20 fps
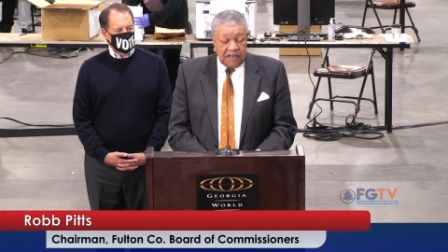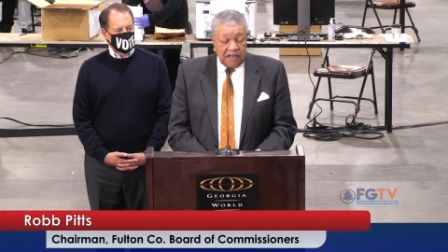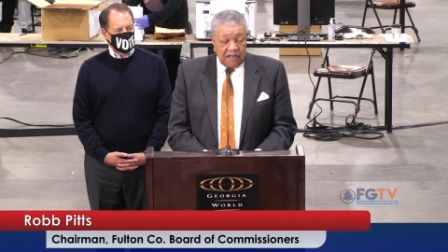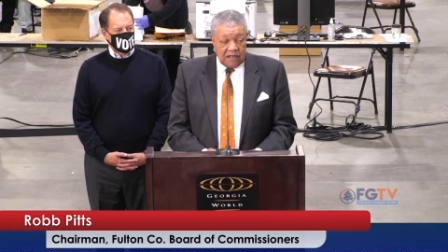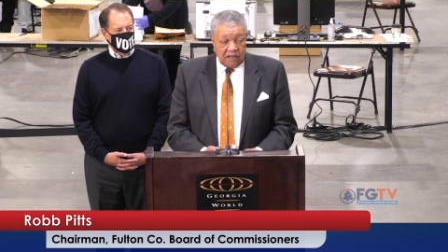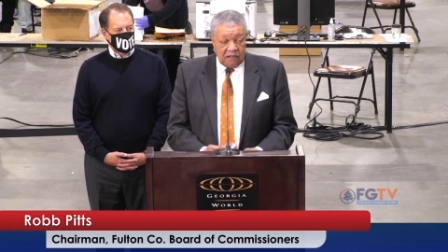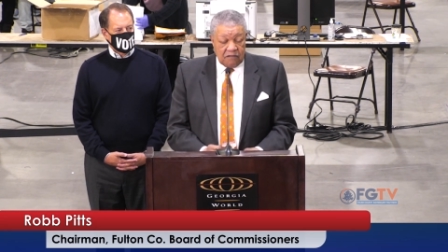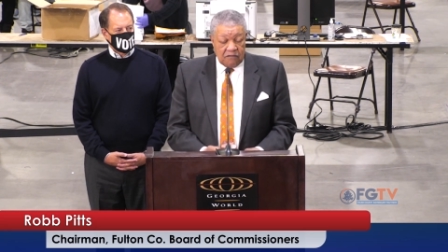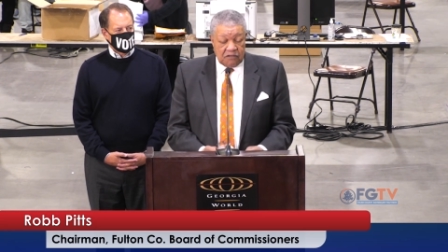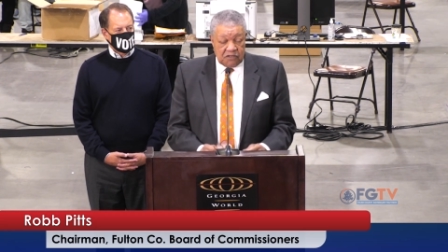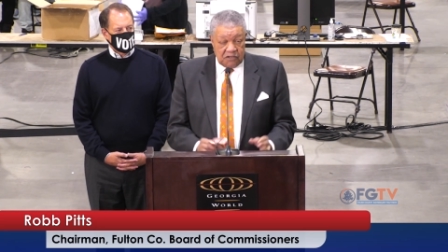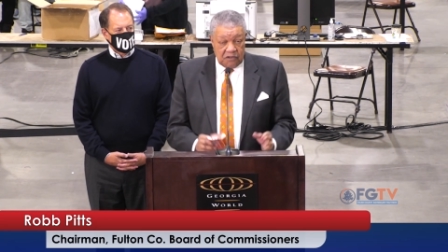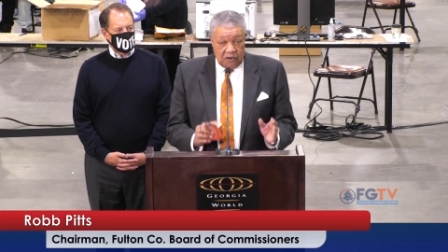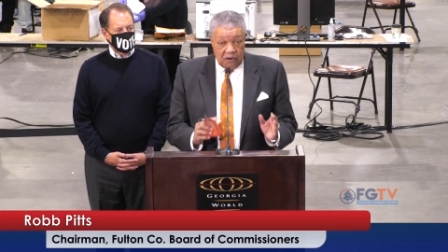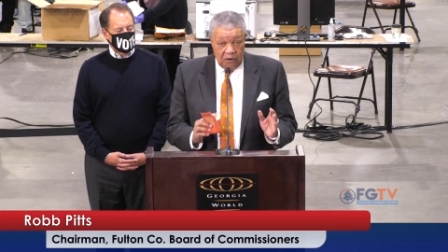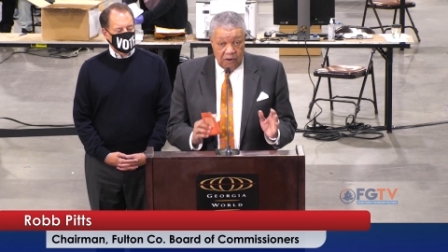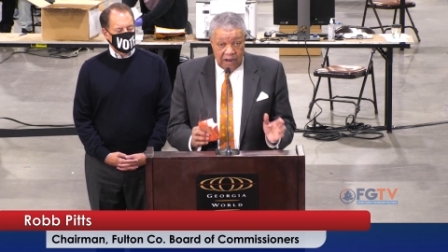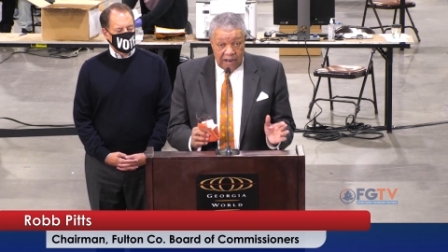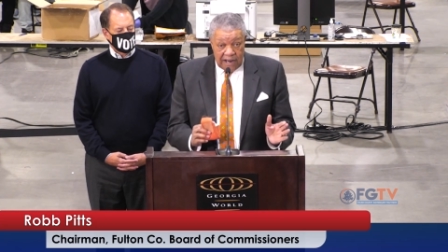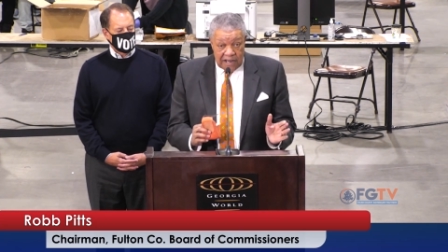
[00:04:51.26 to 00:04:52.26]
The, the
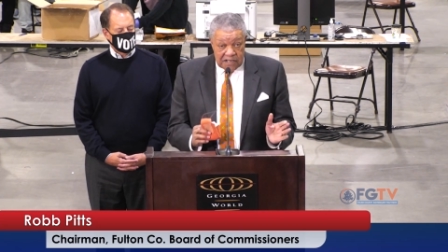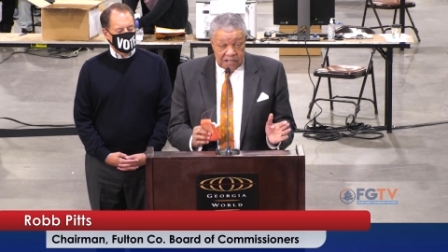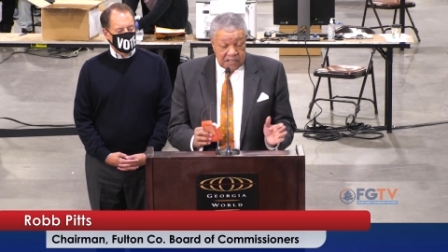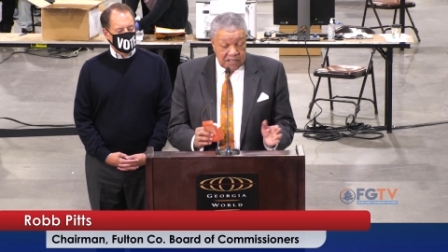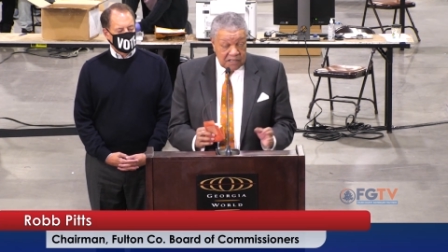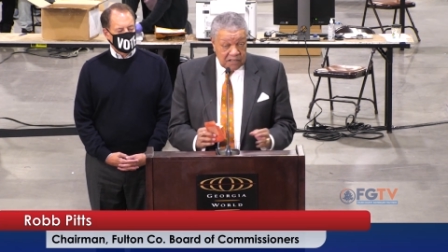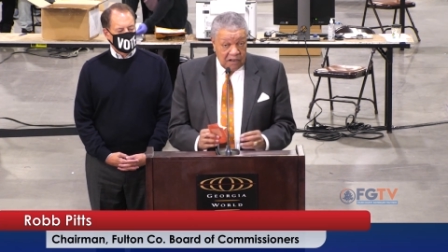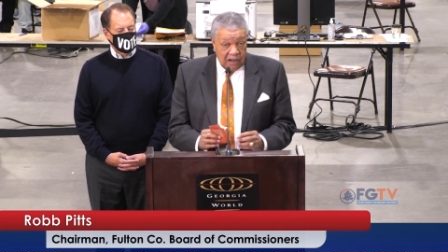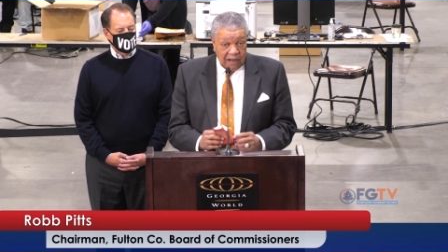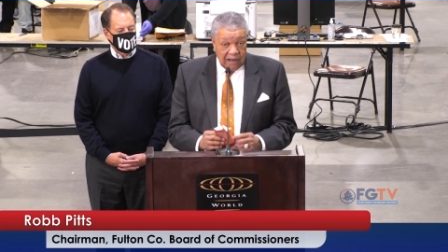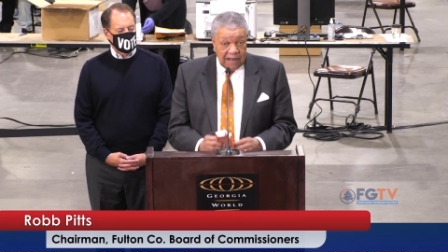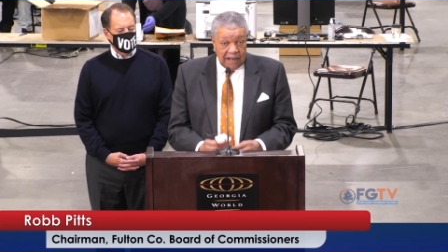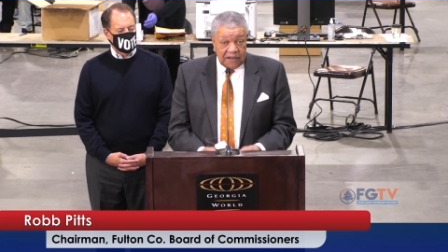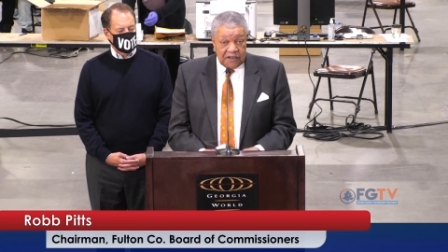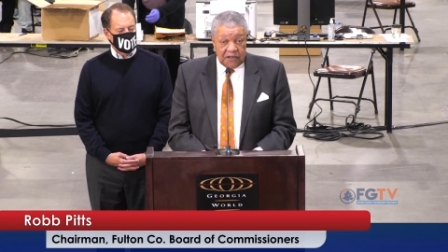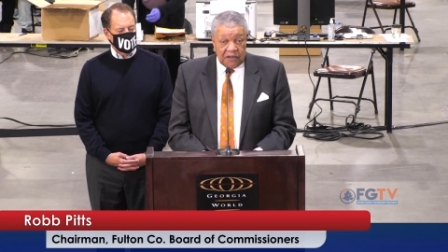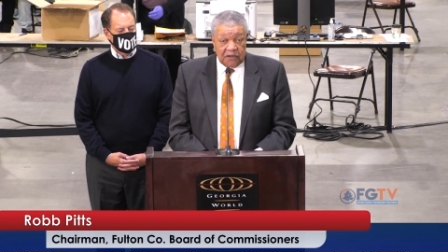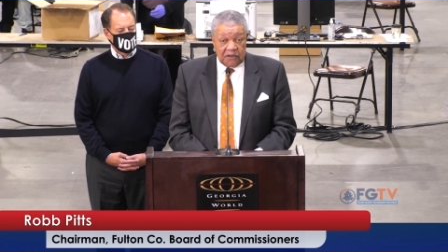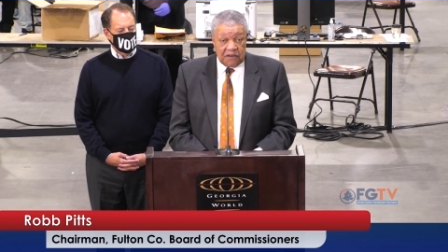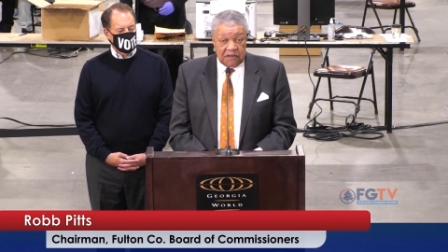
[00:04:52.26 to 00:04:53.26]
crash is all I
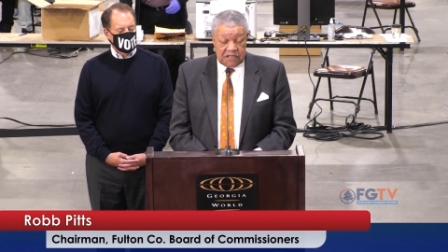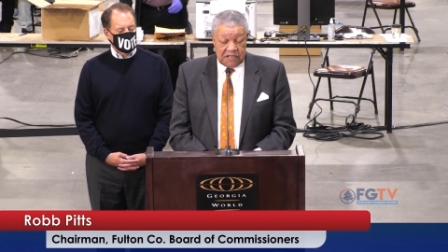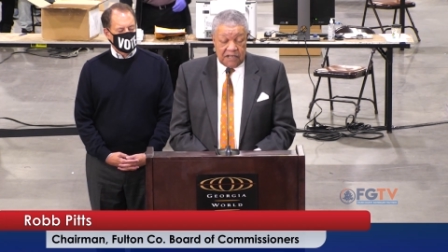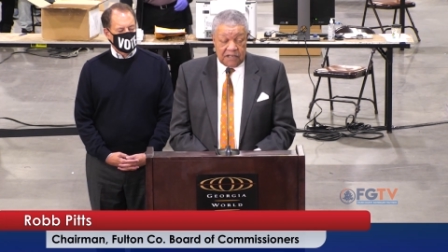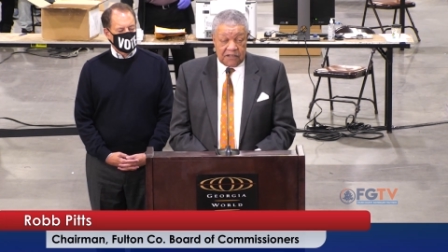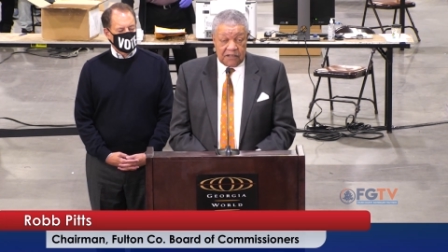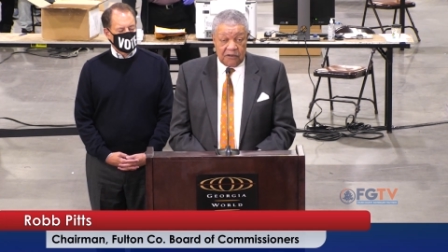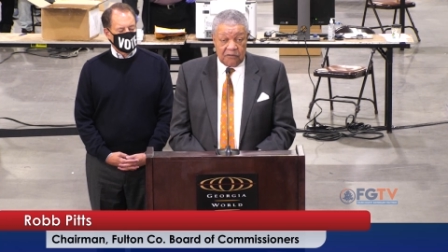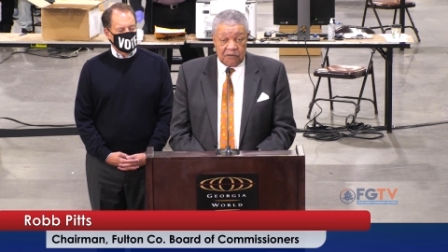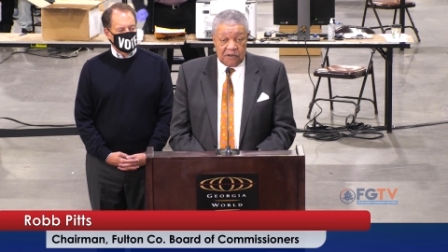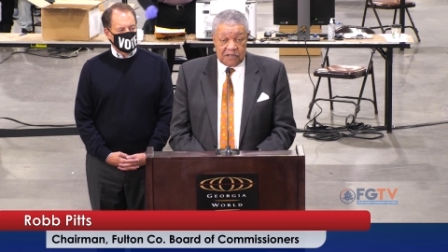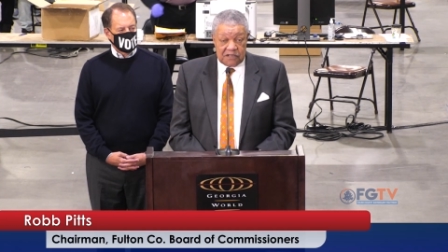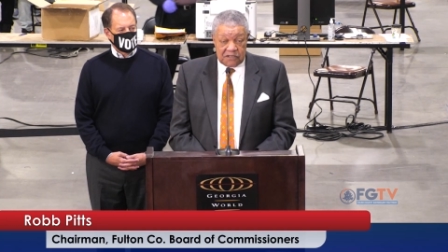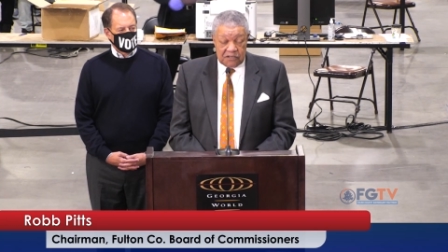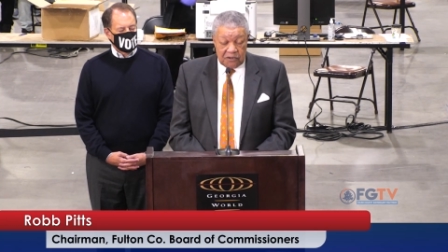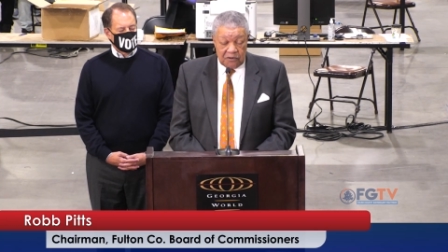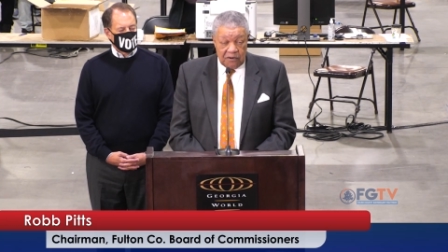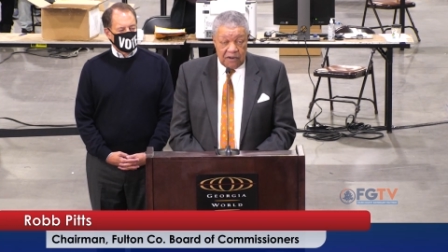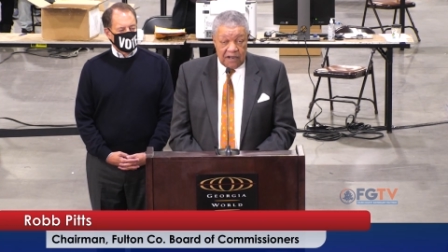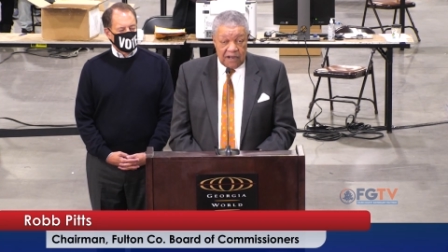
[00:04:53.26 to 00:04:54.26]
know is that there was
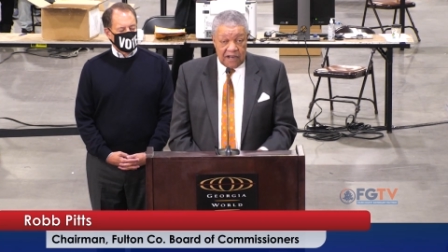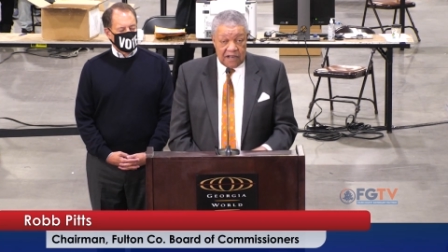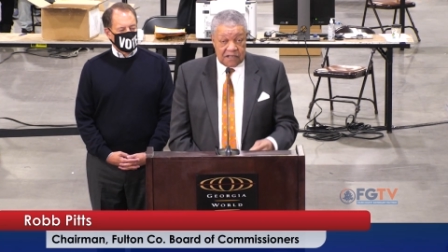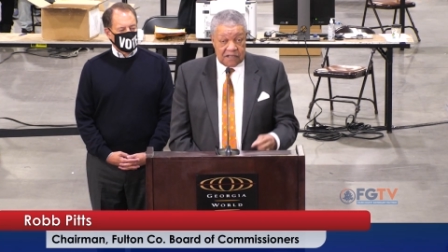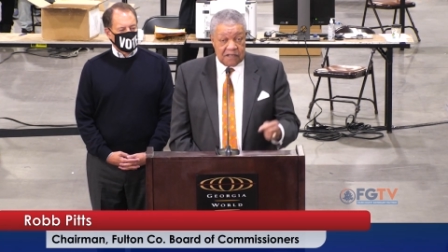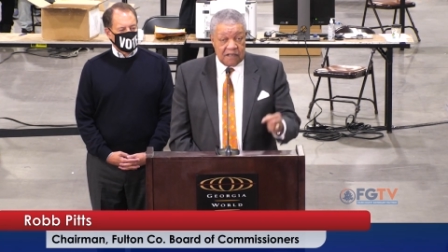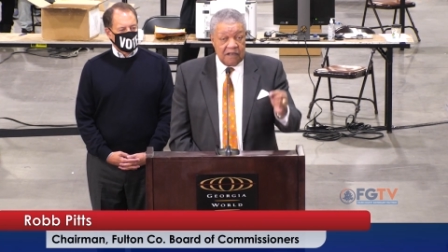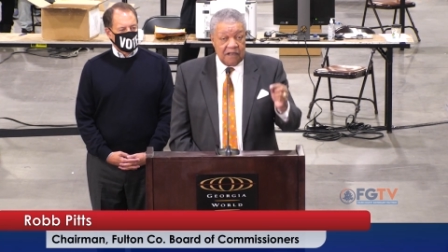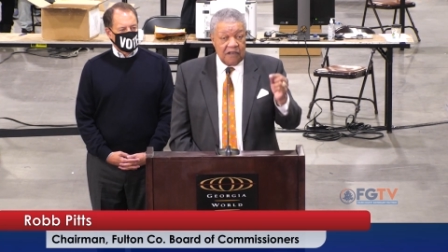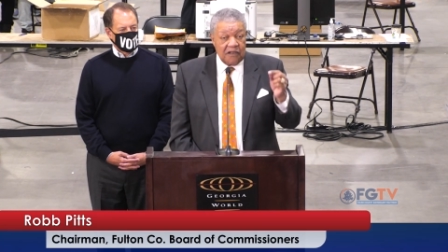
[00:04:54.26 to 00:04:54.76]
a crash.